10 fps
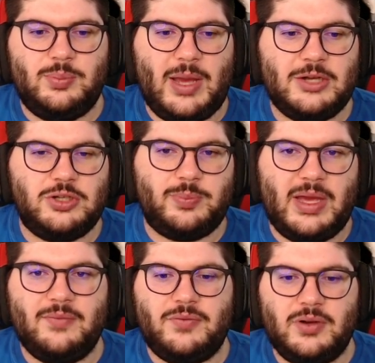Patrick
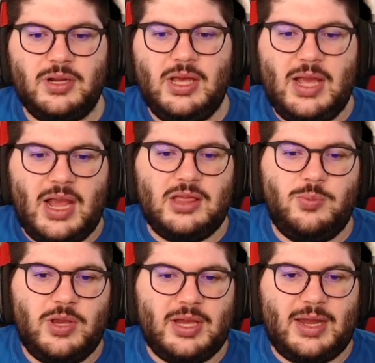Bamford. And then
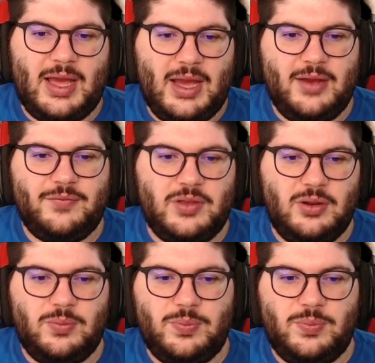we can have, you know,